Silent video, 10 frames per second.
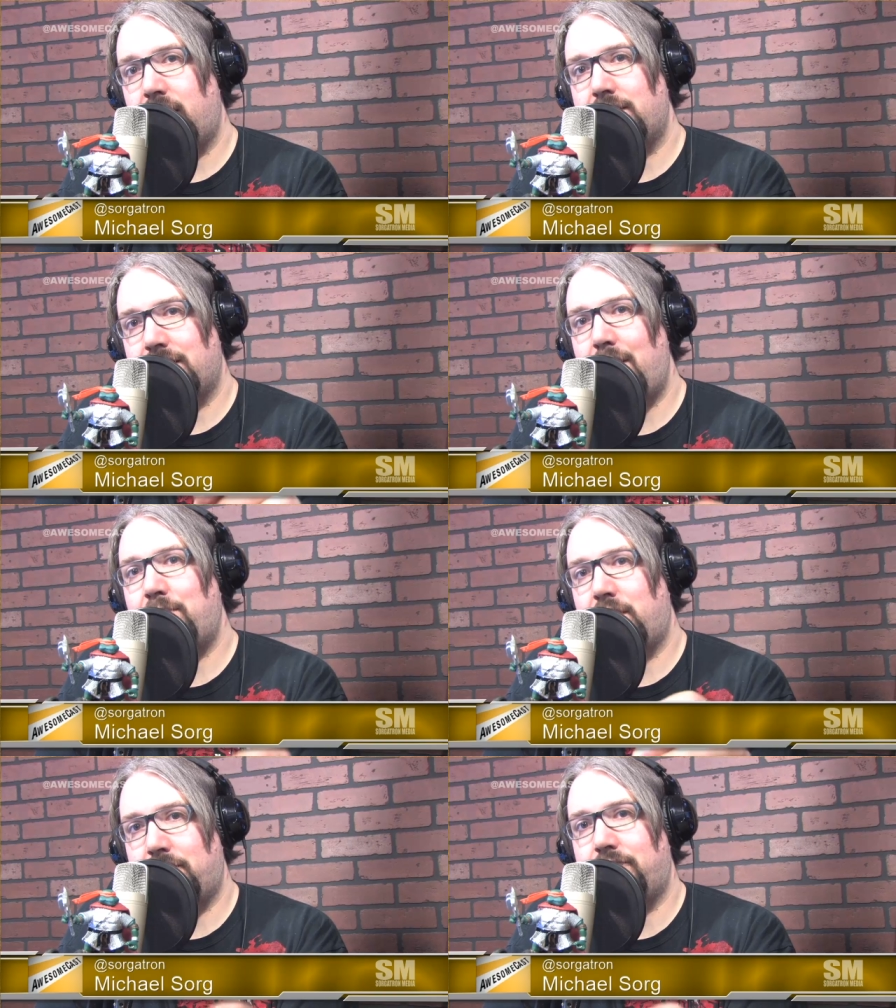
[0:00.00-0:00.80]
On
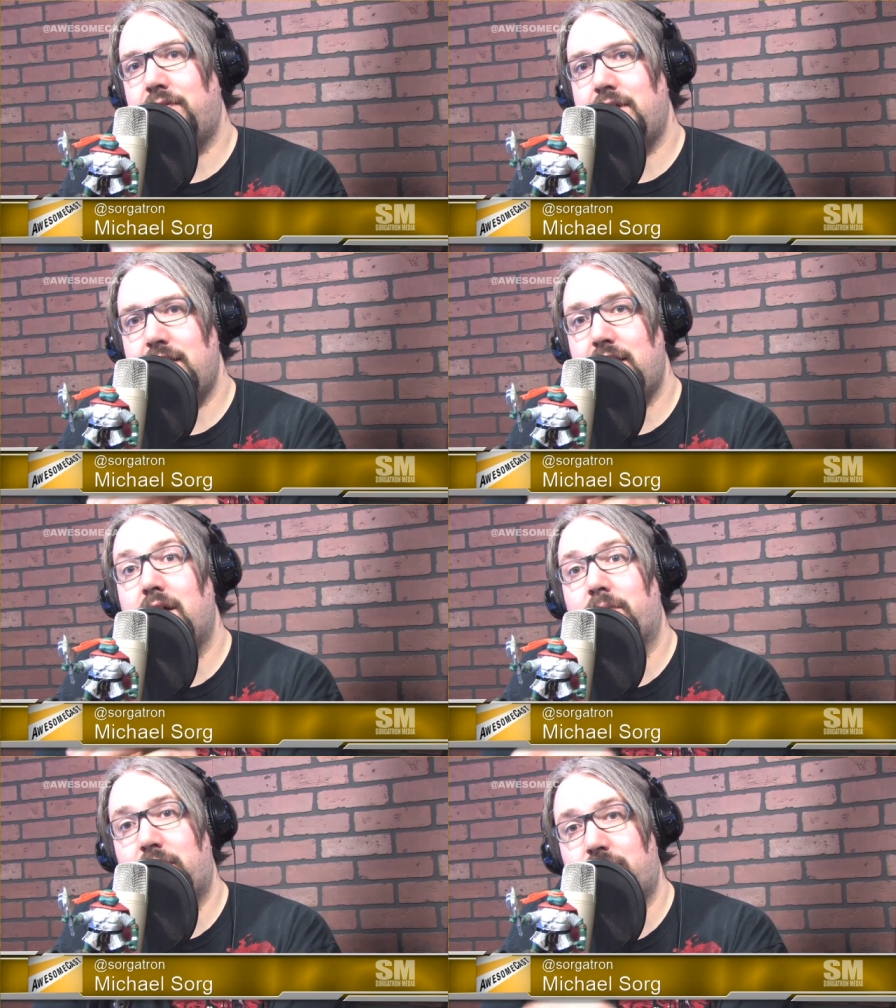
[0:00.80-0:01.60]
top of the
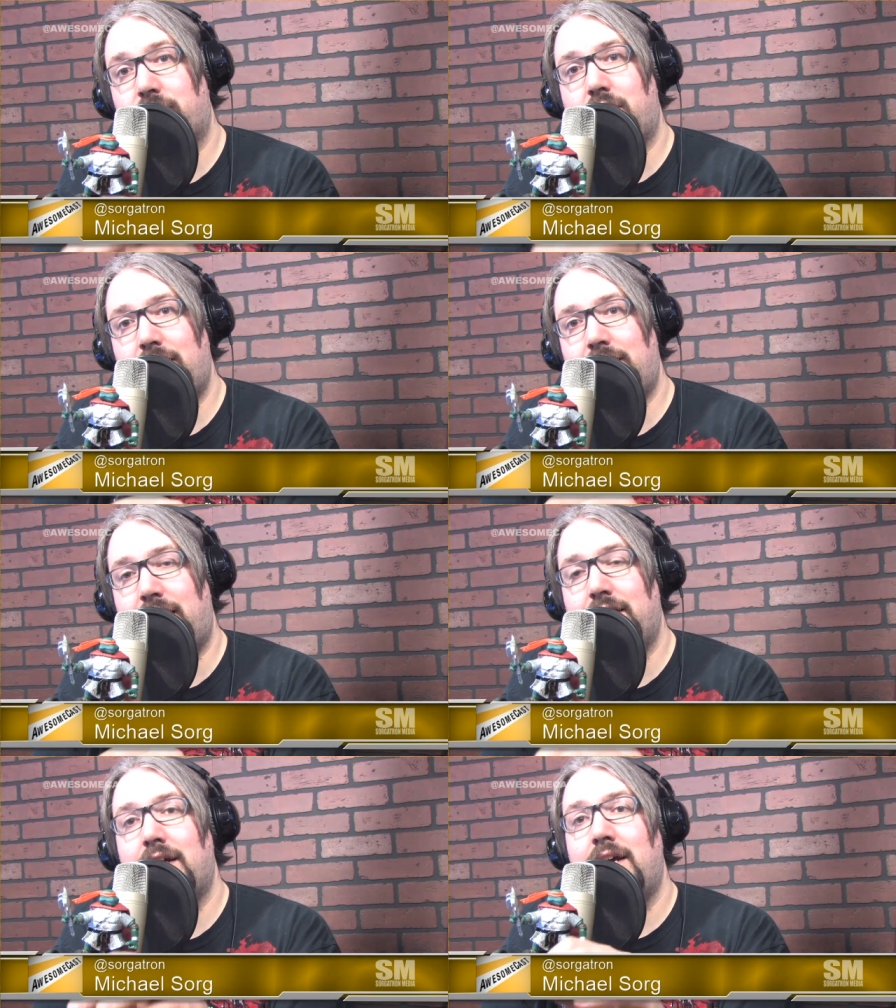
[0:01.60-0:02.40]
original content.